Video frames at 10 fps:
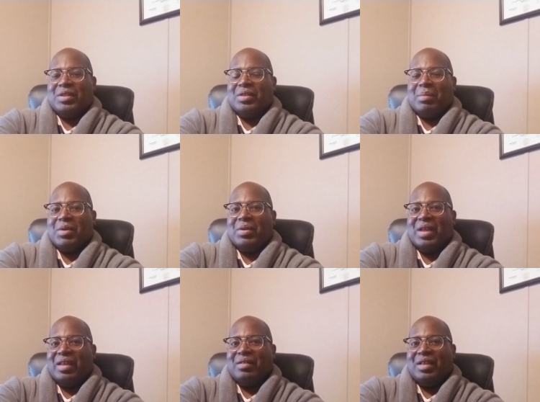He's up there
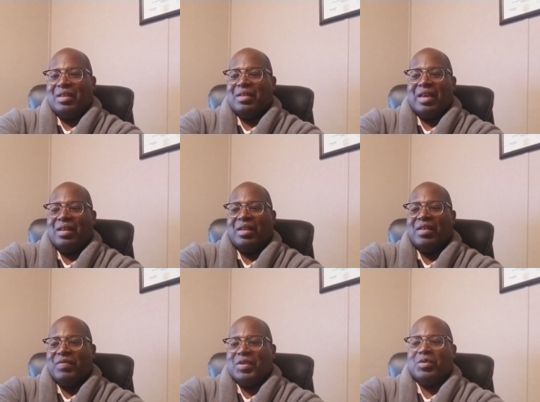dead. He can
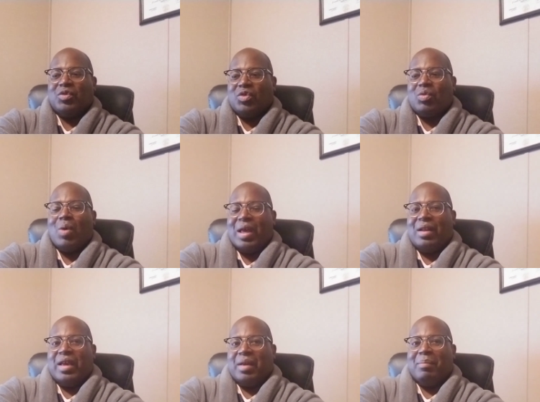deadlift and
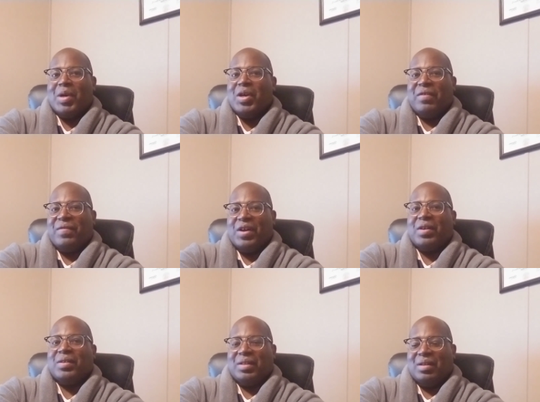squat like a
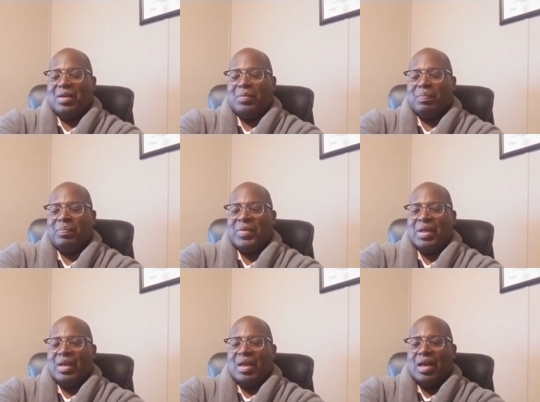motherfucker. You
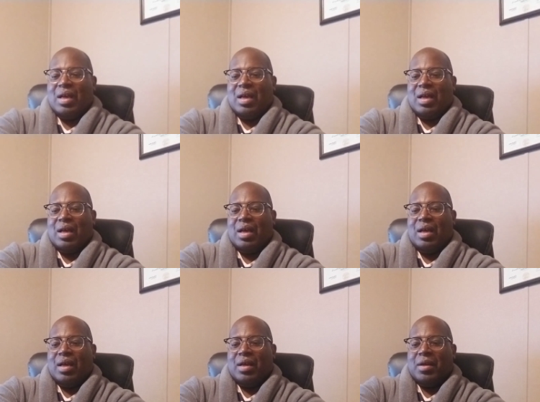know,
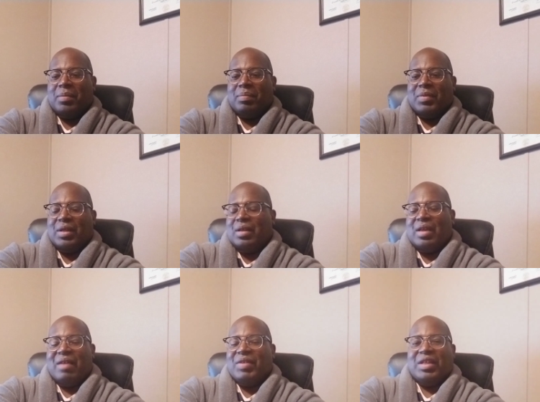uh, it didn't
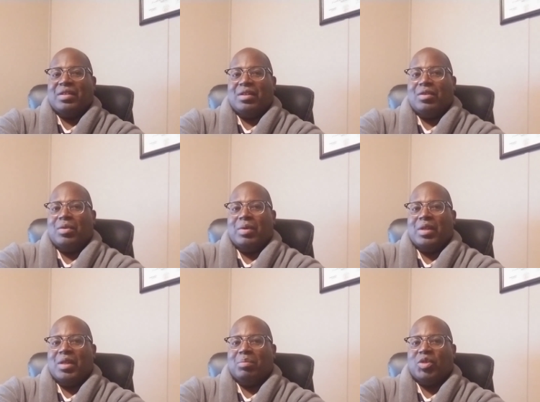have anything to do
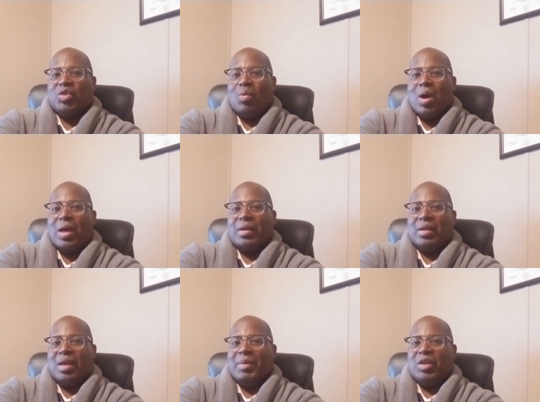with him squat.
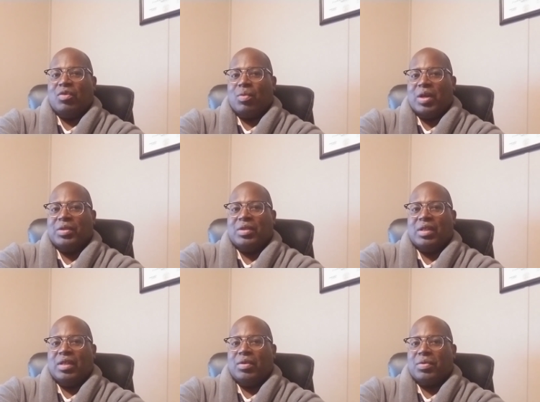I mean,
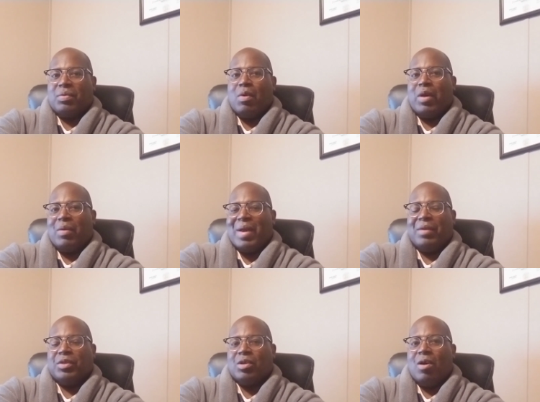grunting or throwing
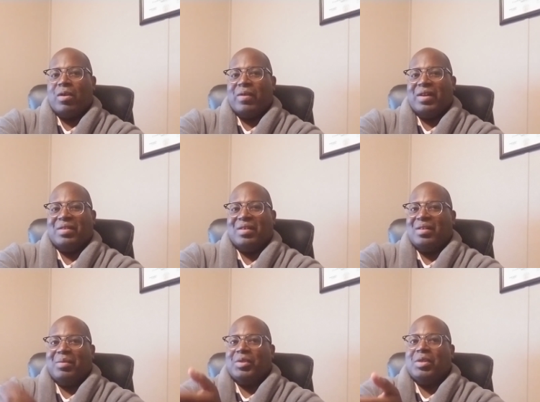around chalk or
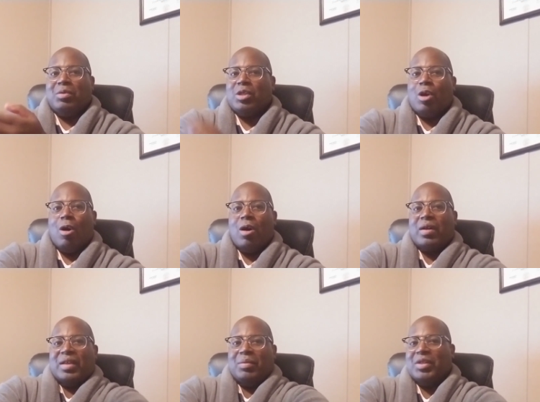anything. There was no
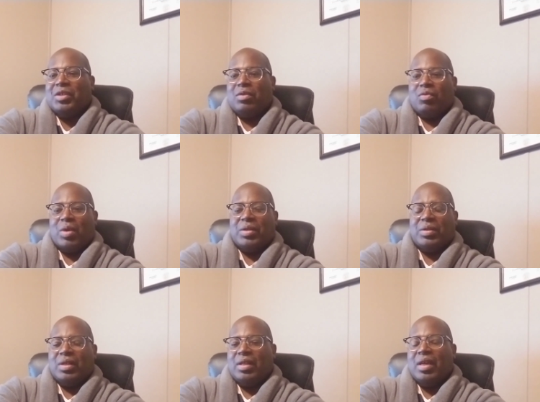chalk. He wasn't
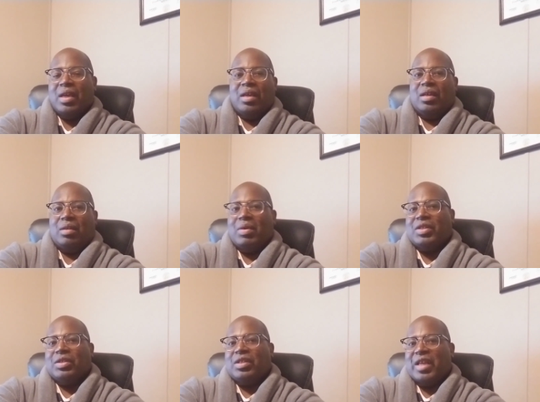grunting. He
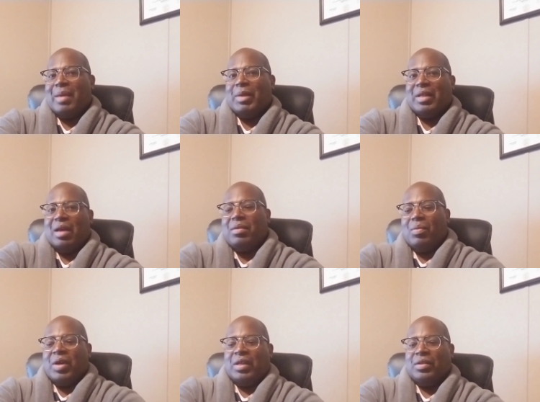wasn't slamming down the
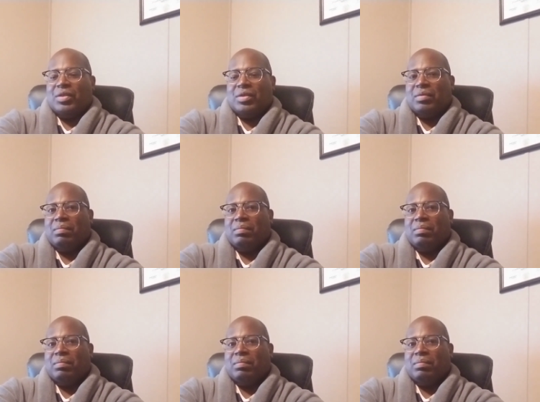weights.